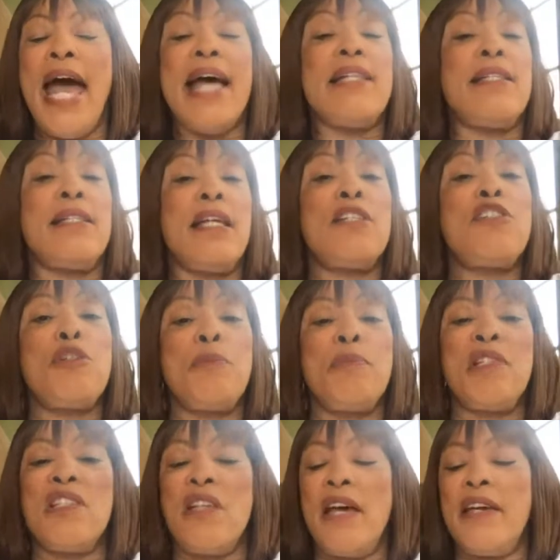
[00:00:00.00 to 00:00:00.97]
has done
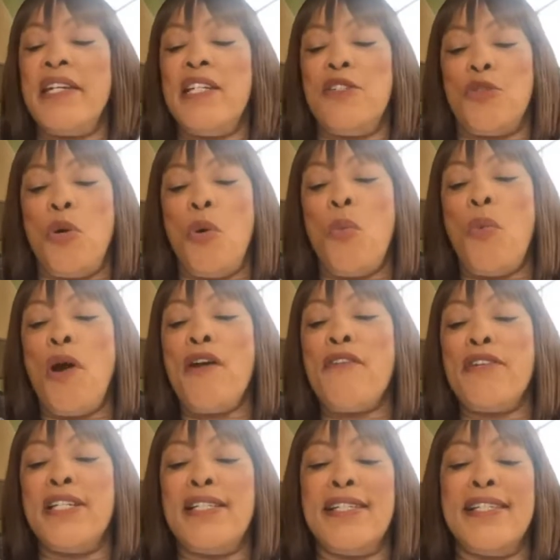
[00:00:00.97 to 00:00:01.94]
some studies on
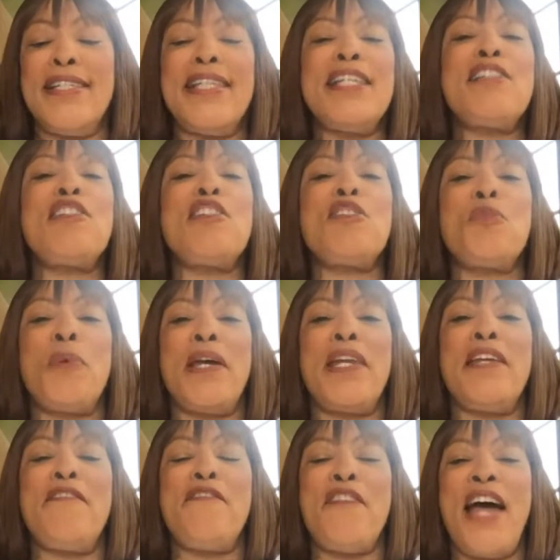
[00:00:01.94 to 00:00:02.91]
worries, and this is
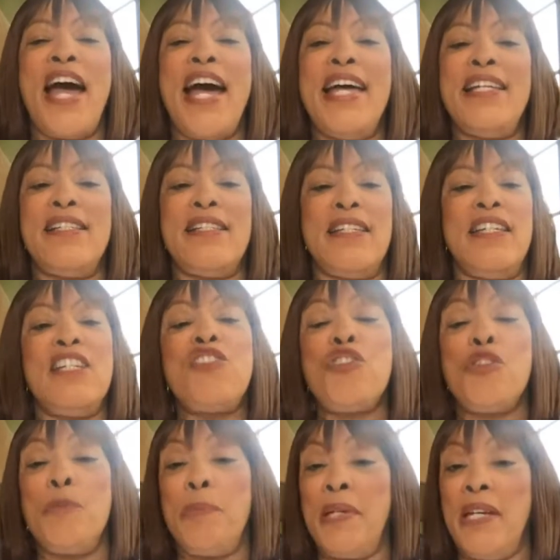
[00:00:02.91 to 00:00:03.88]
what he finds, and this
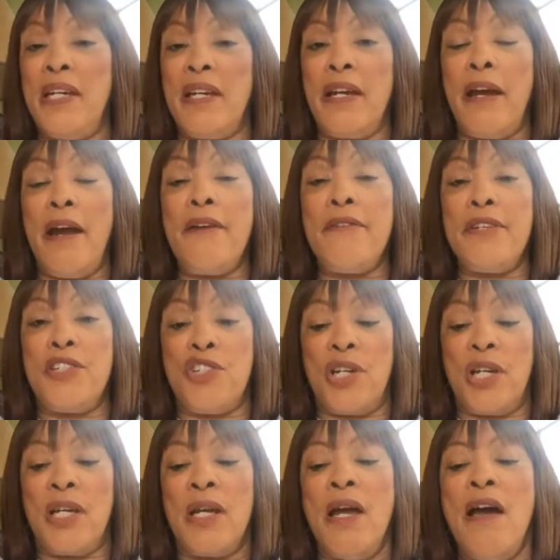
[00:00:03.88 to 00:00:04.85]
should be encouraging.